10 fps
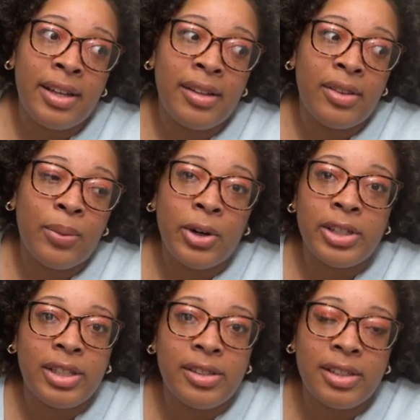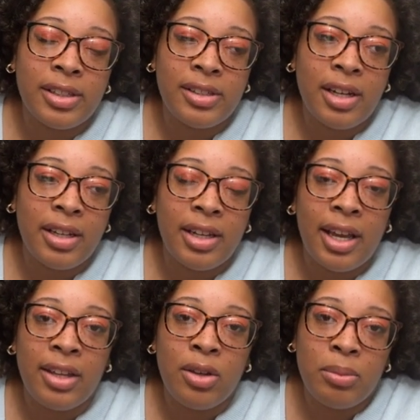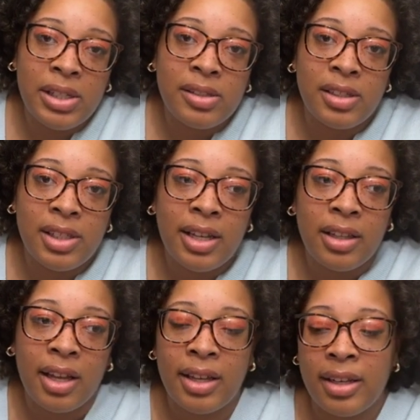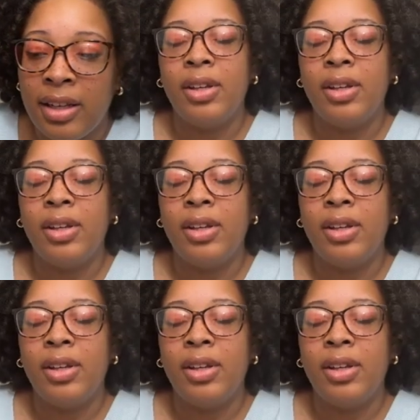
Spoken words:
the work doesn't get done and you miss the deadline.